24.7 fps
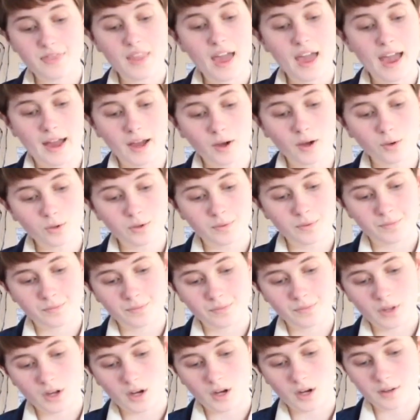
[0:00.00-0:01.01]
now,
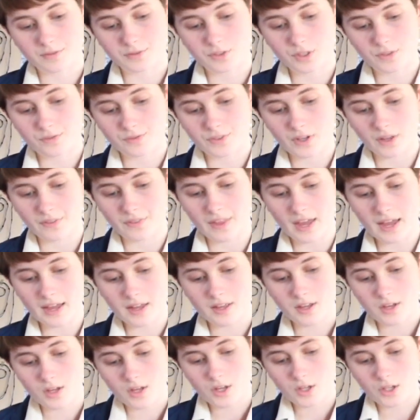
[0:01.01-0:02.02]
after you've done
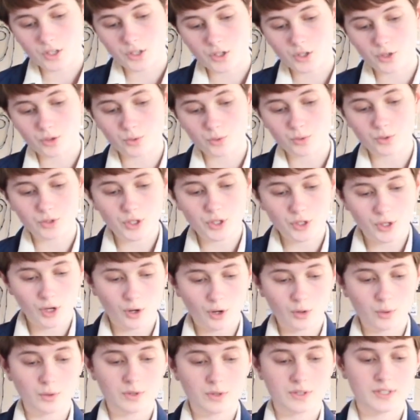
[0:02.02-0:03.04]
that, you
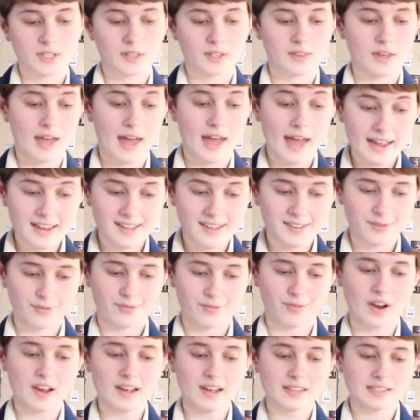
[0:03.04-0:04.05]
go to the 8th
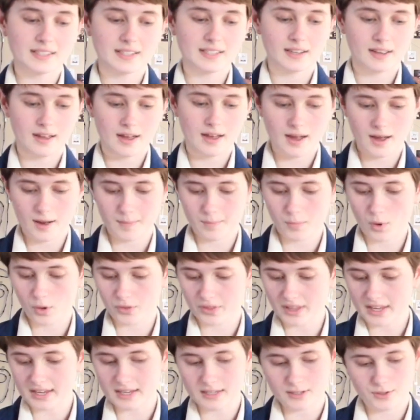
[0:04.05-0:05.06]
fret
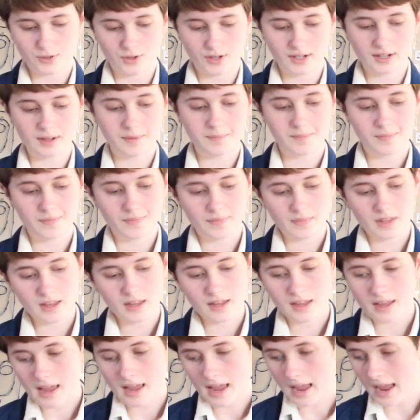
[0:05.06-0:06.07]
on the E string
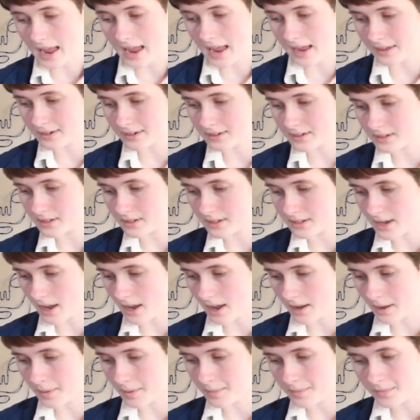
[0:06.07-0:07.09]
and
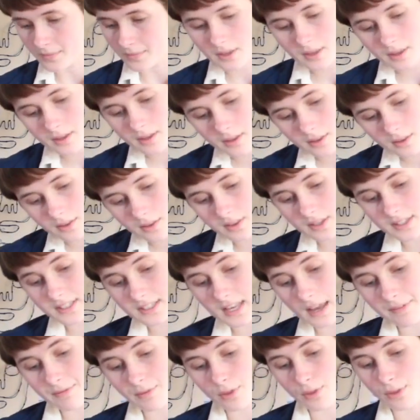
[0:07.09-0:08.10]
the
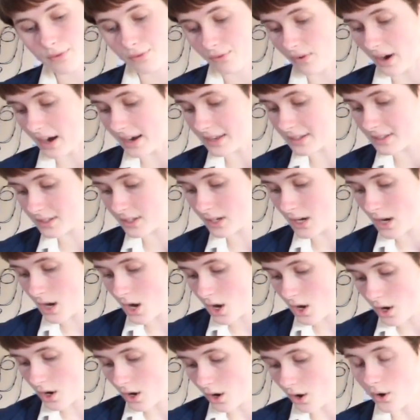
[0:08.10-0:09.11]
7th fret
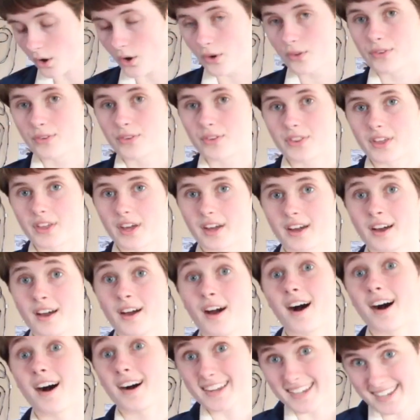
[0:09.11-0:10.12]
on the
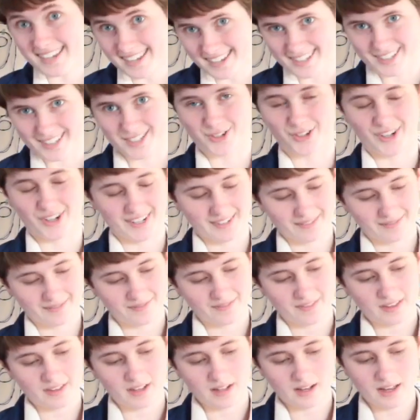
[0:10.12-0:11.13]
high E string,
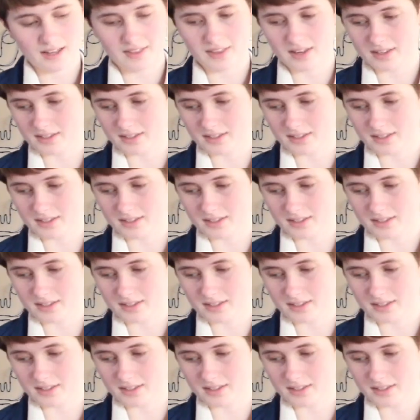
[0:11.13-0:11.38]
like